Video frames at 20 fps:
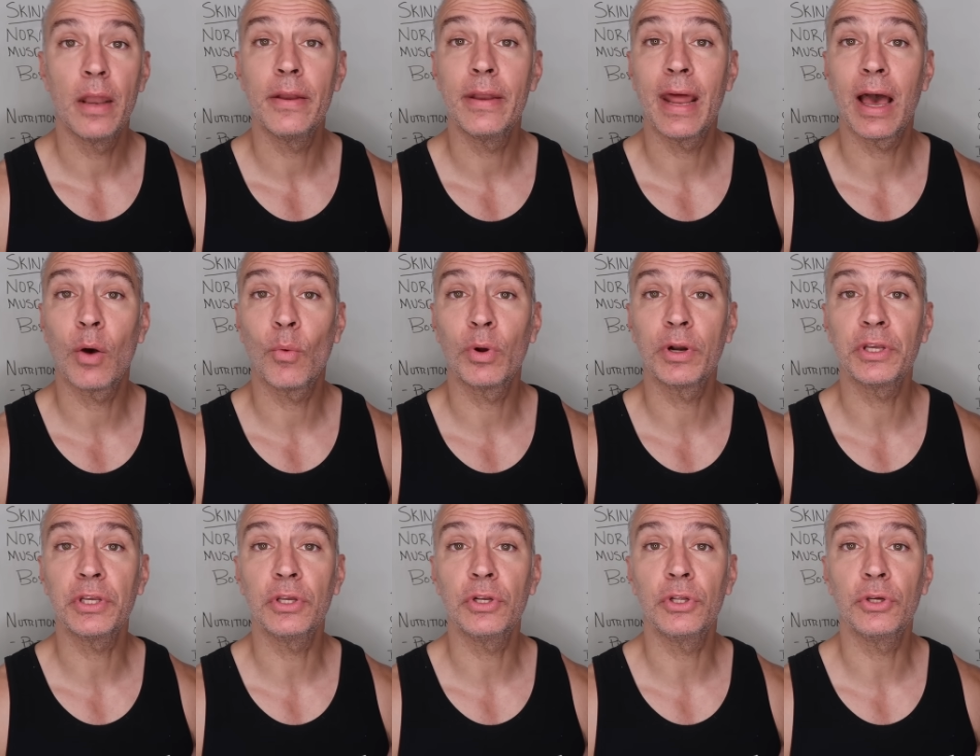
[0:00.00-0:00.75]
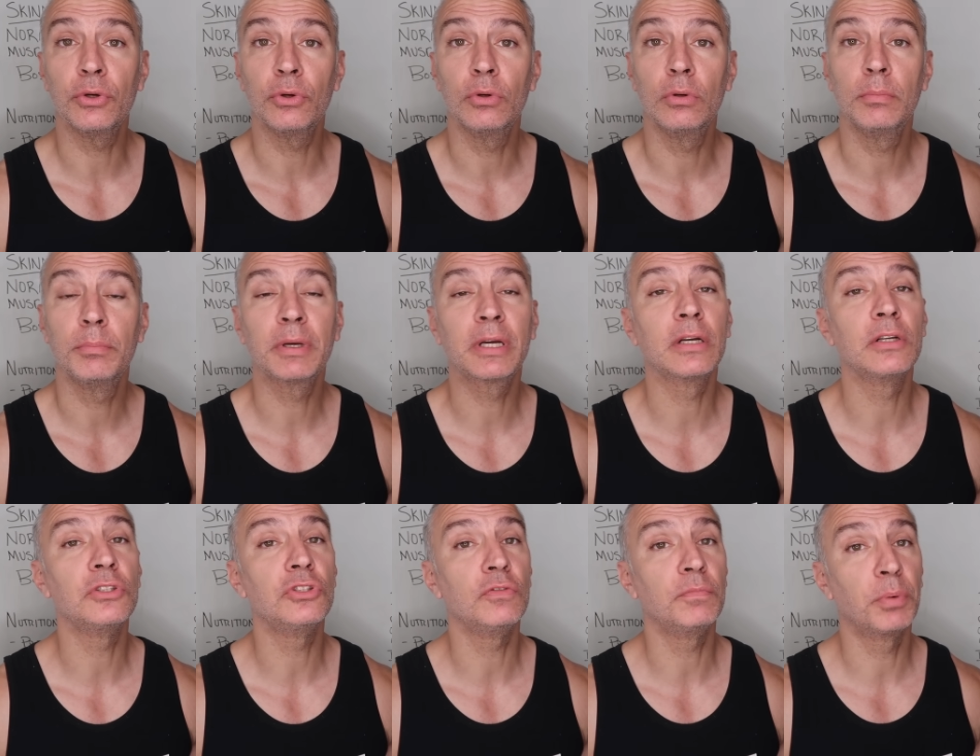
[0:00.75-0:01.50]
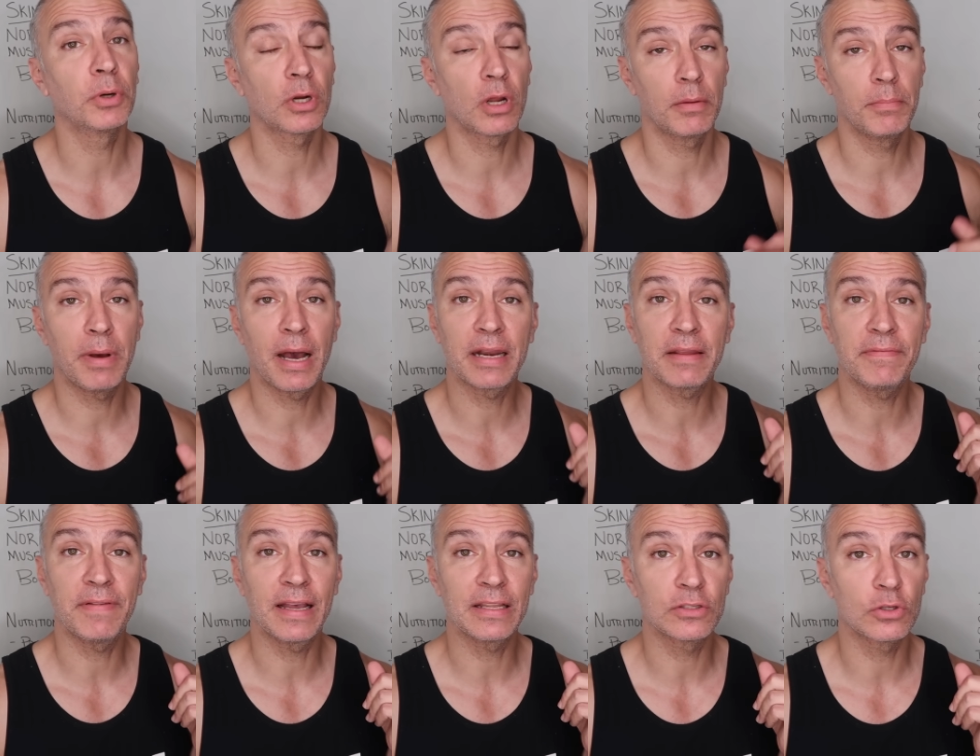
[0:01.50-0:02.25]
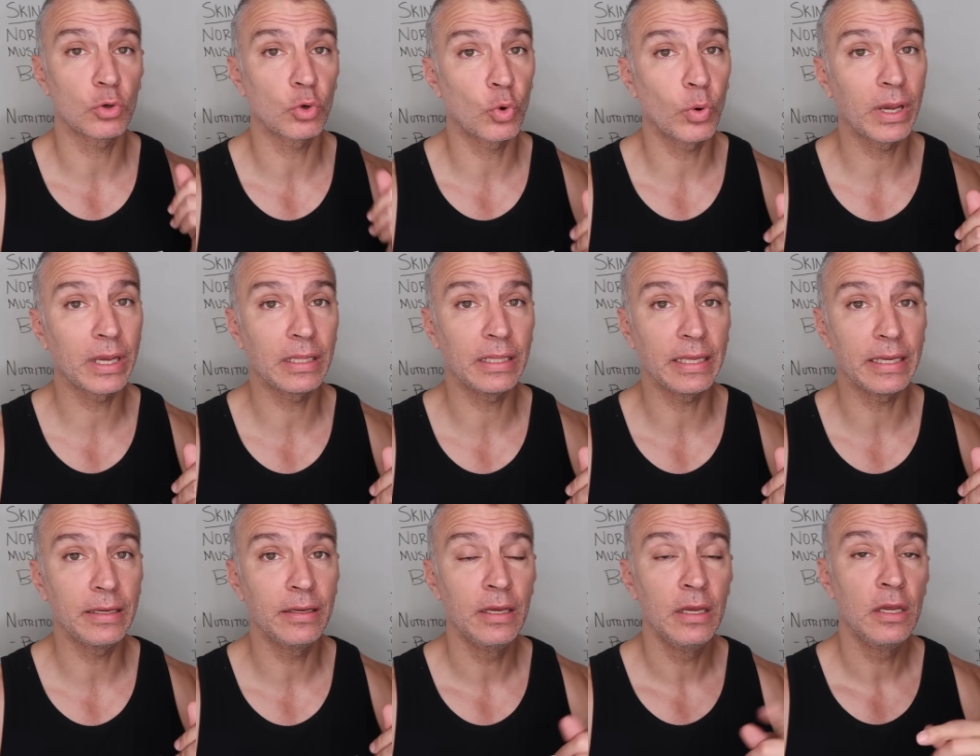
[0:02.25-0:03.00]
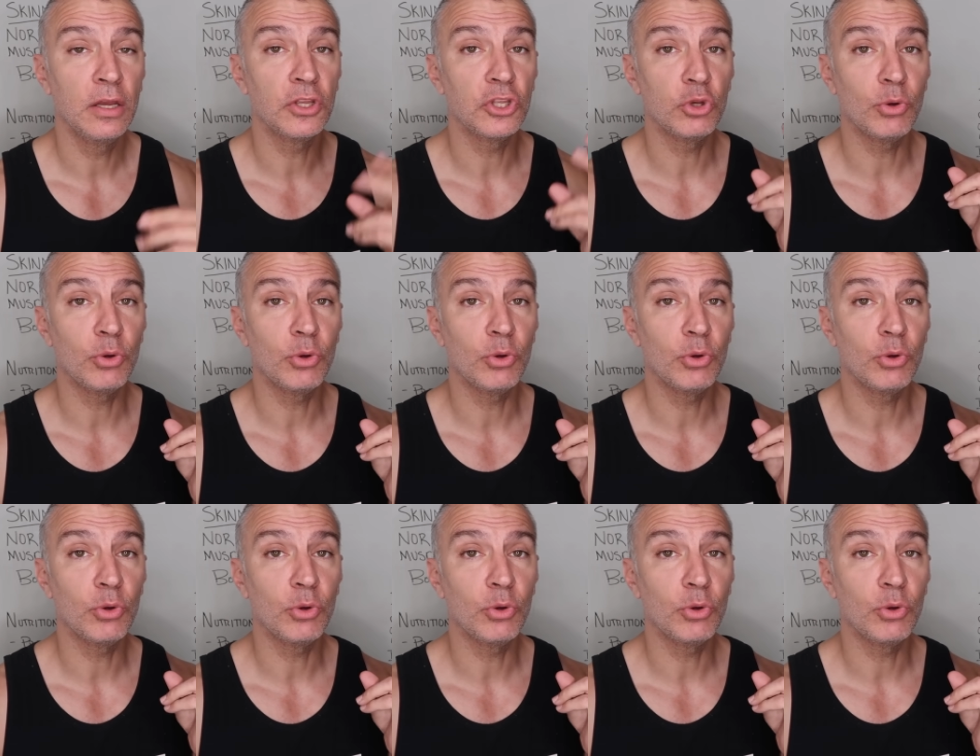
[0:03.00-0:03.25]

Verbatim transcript: Now, what do you do? Because you put on body fat so quickly,